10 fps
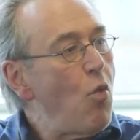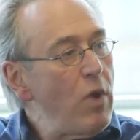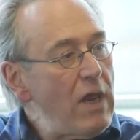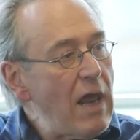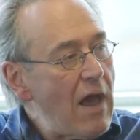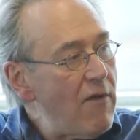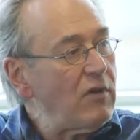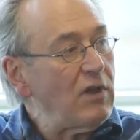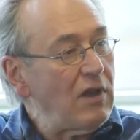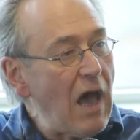we have
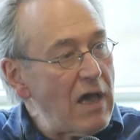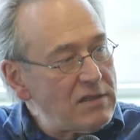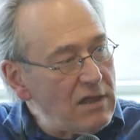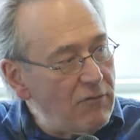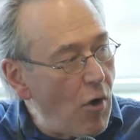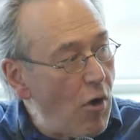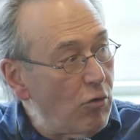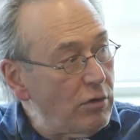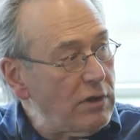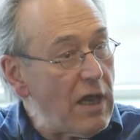lots of
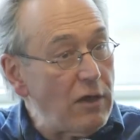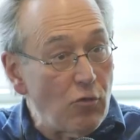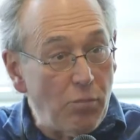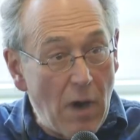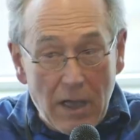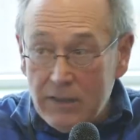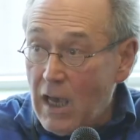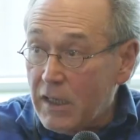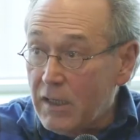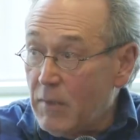OUN and UPA
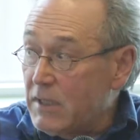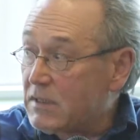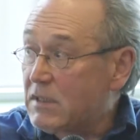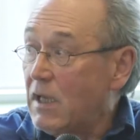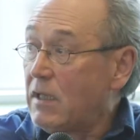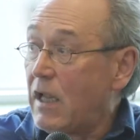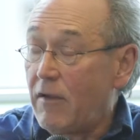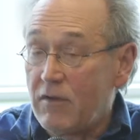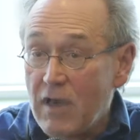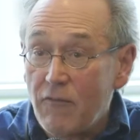documents that
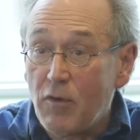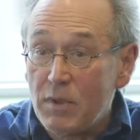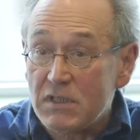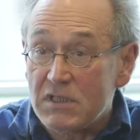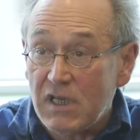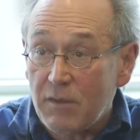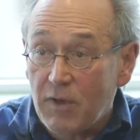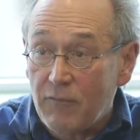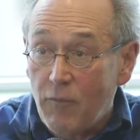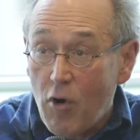had never been seen
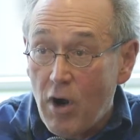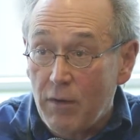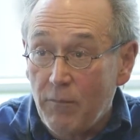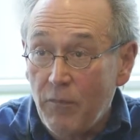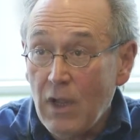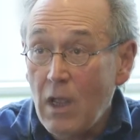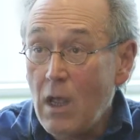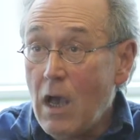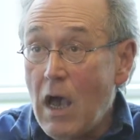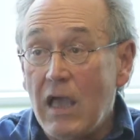before.
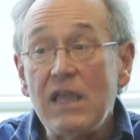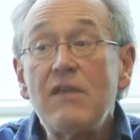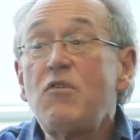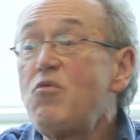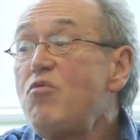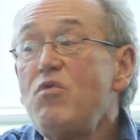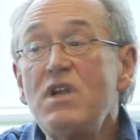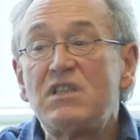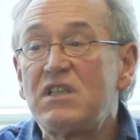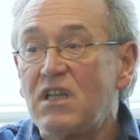Even
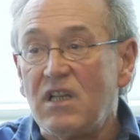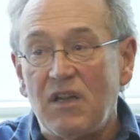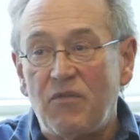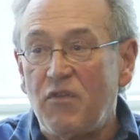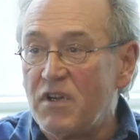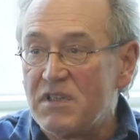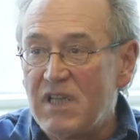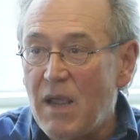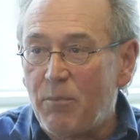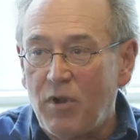recently, for
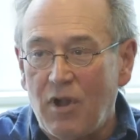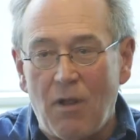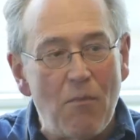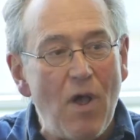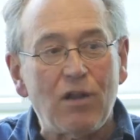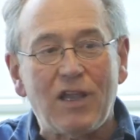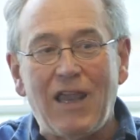example, a milk